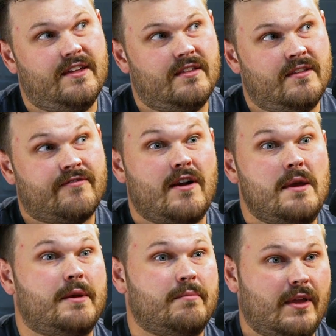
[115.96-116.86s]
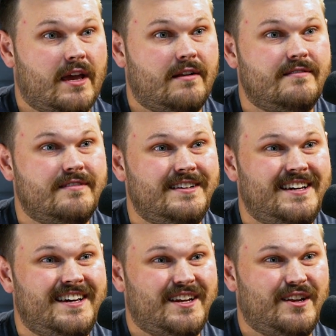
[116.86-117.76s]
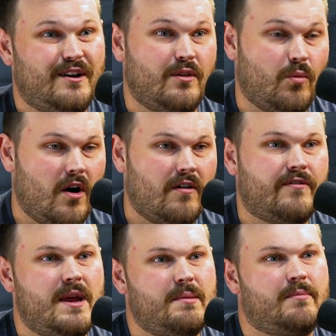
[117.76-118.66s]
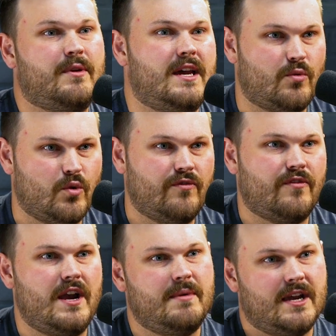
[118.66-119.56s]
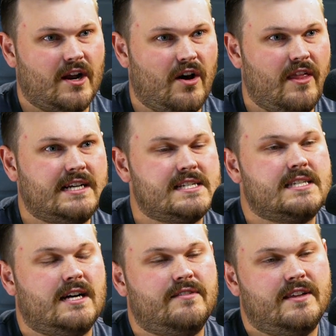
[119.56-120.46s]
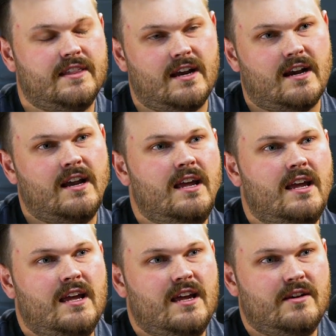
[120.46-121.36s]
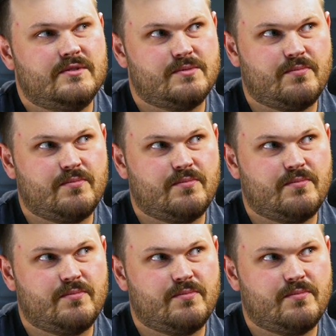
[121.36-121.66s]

the framing plan. You know, the wall framing plan, roof framing, and all that stuff in there, which is